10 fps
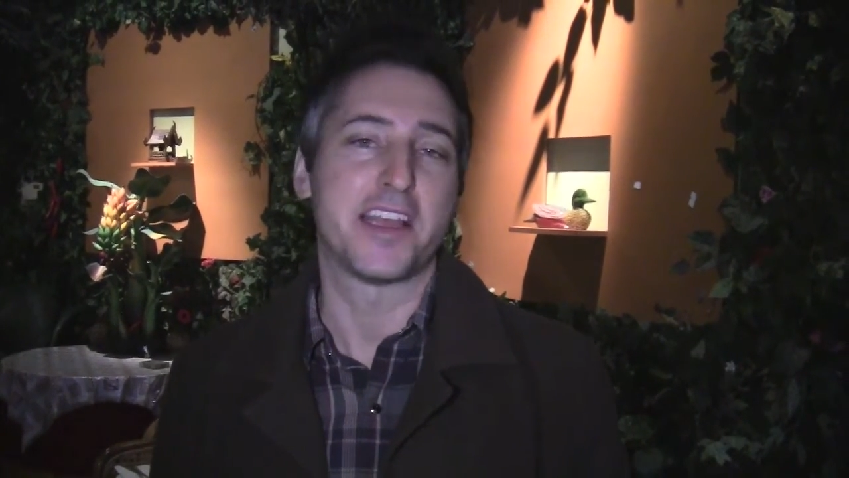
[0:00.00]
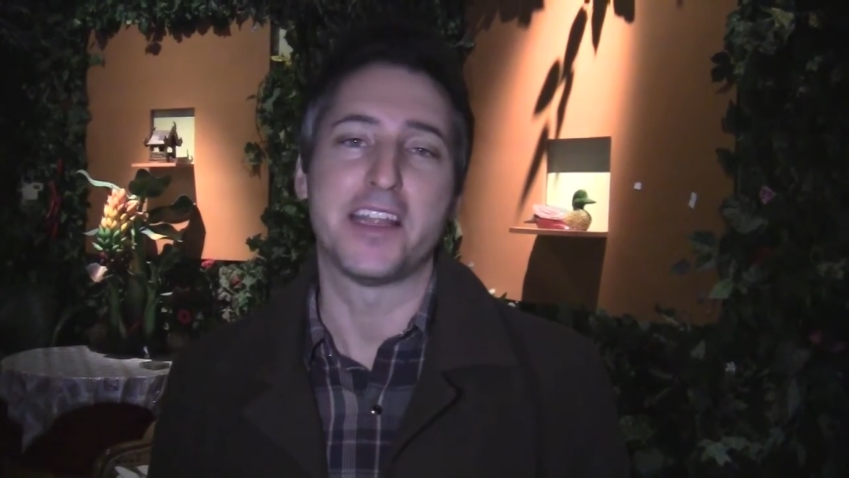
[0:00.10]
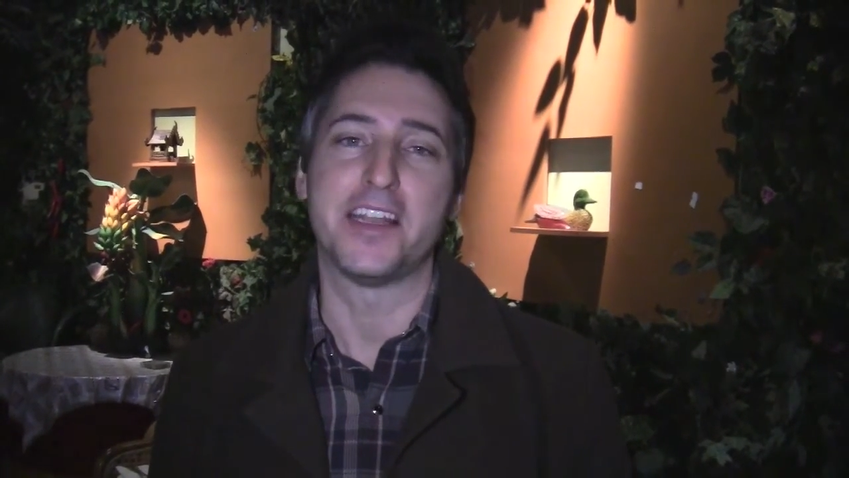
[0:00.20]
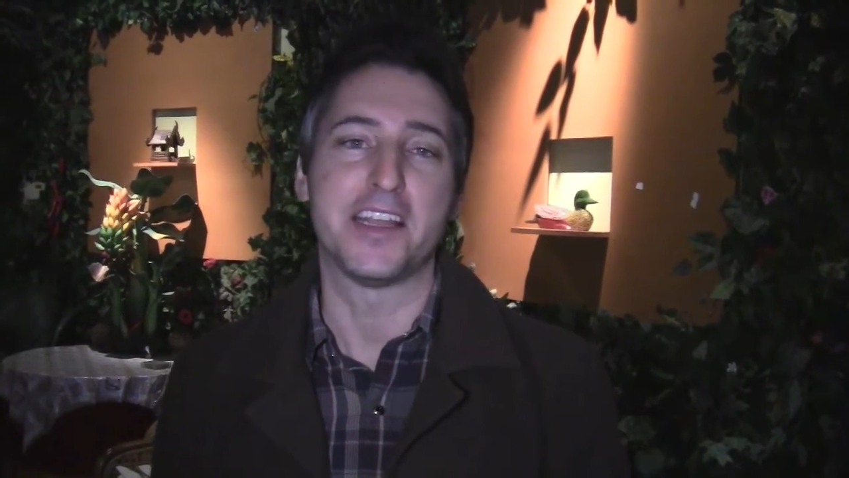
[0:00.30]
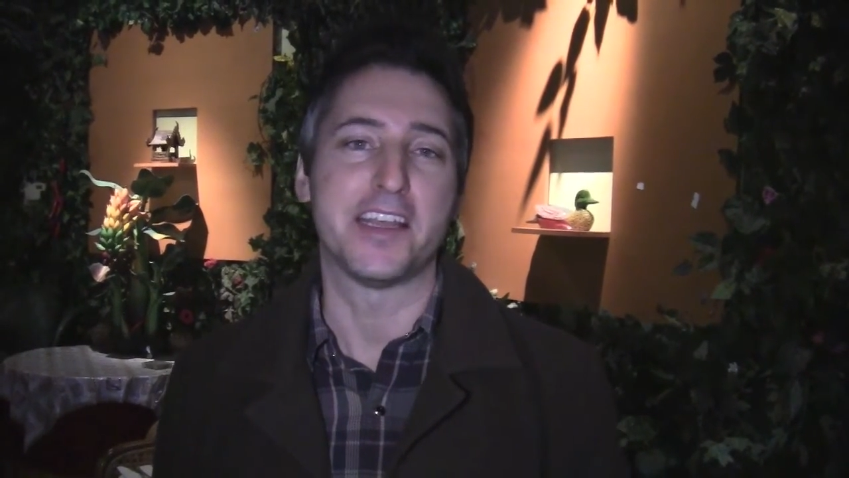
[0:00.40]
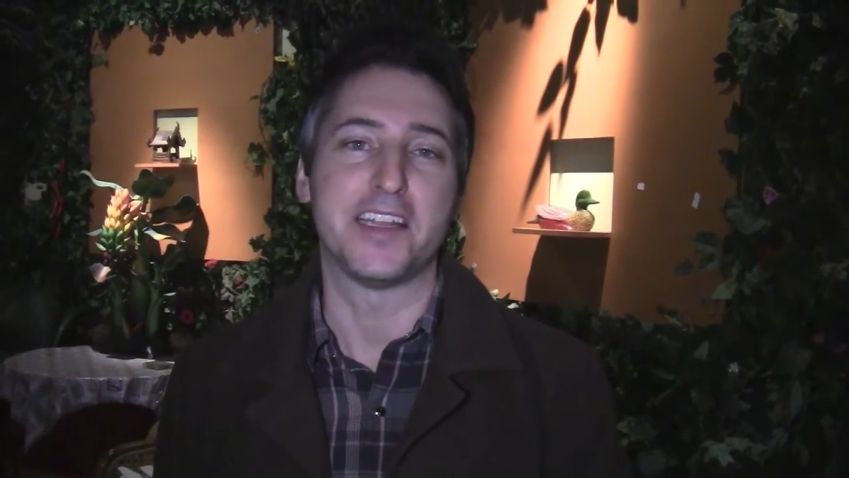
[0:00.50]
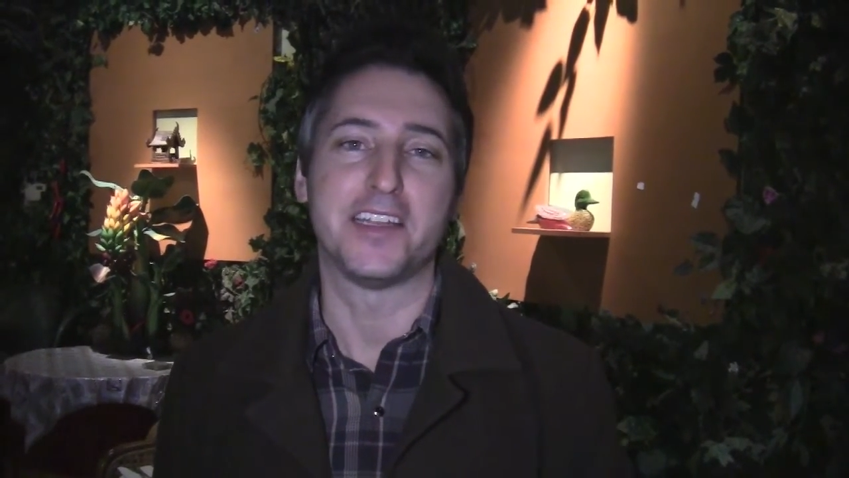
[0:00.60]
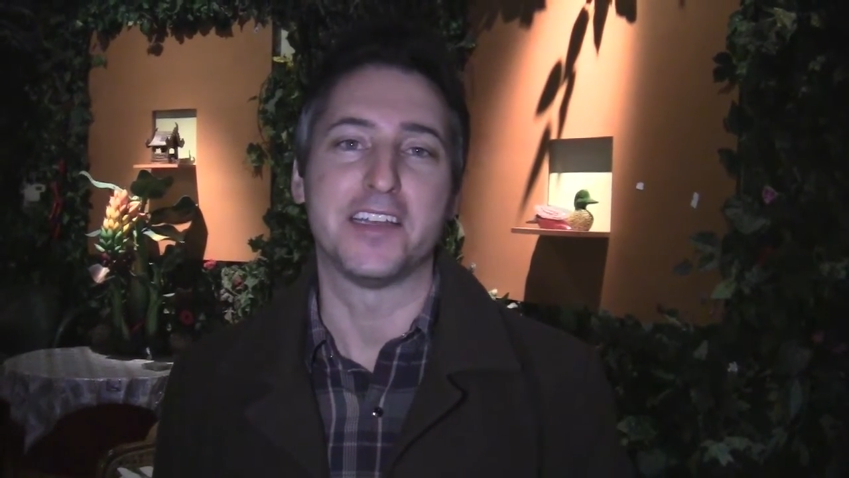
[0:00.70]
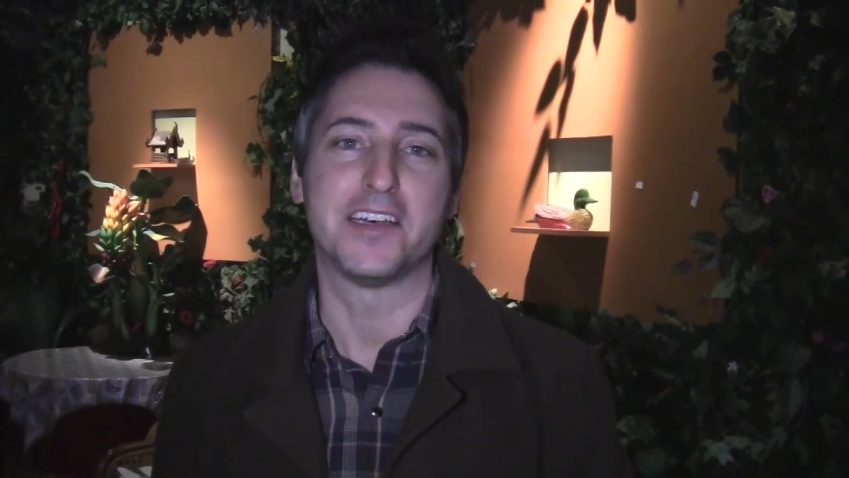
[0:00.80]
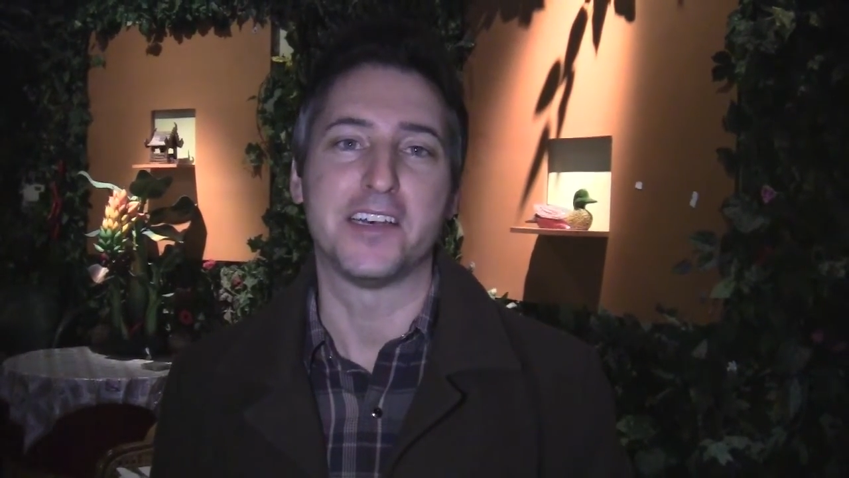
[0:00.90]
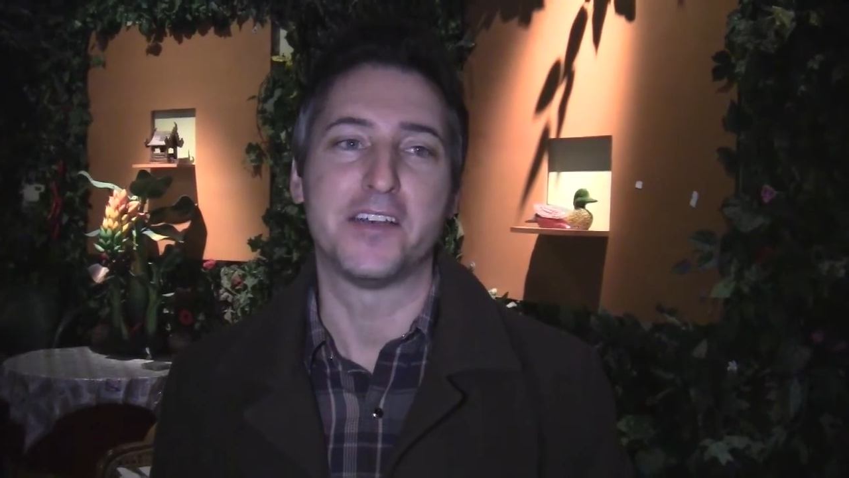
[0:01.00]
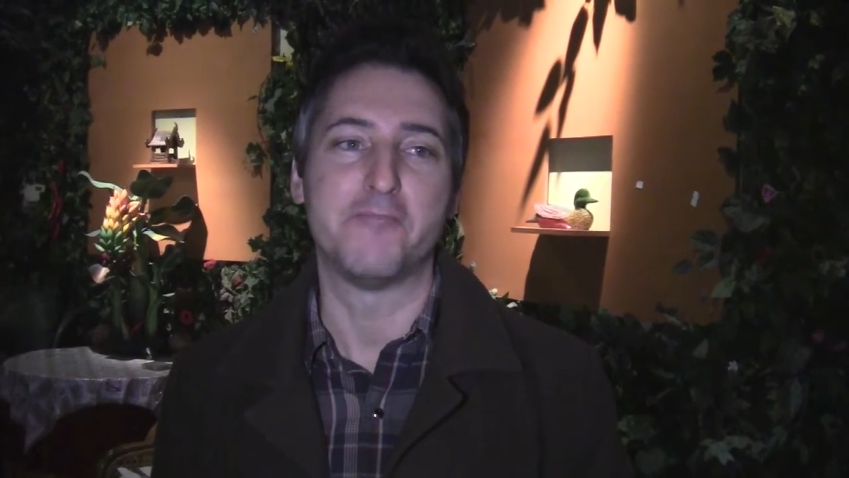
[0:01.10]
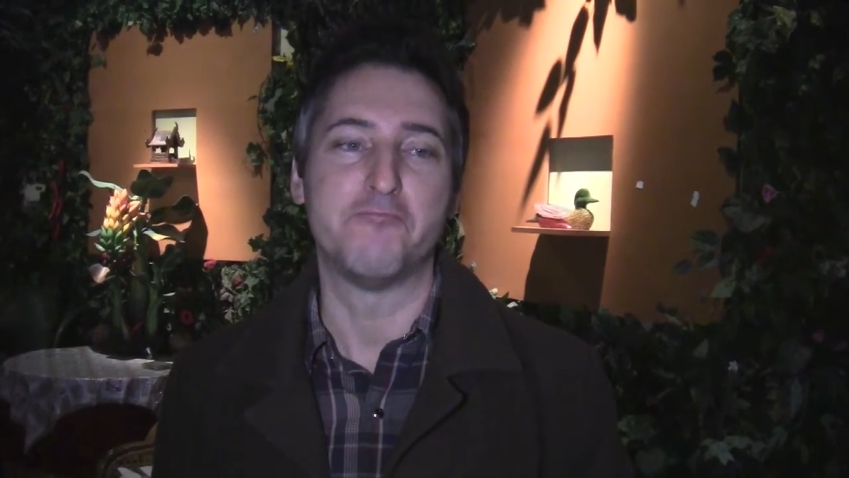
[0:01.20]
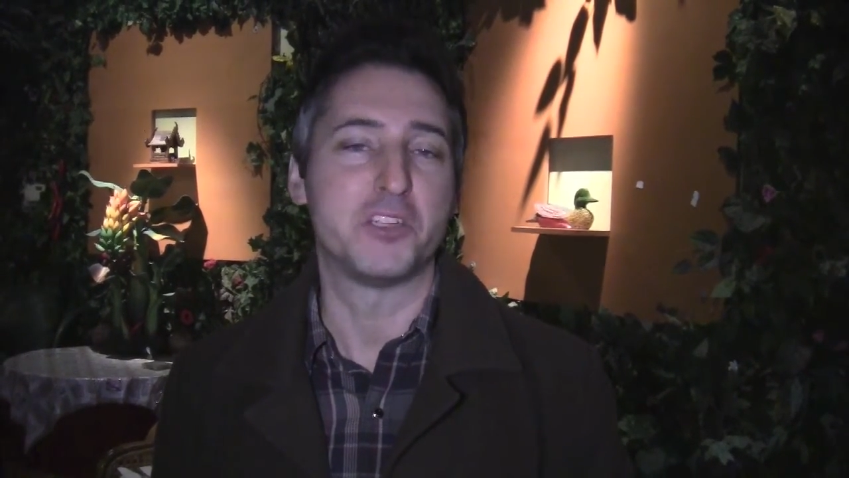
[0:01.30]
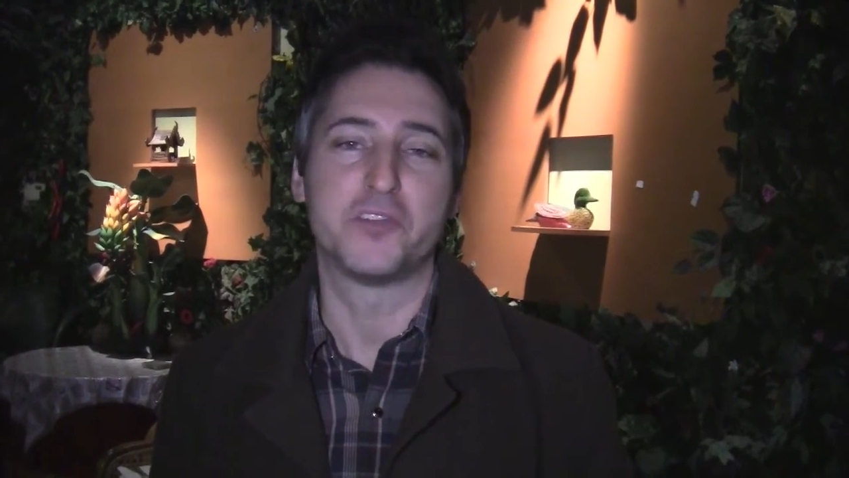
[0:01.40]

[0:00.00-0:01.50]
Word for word: and, and and uh,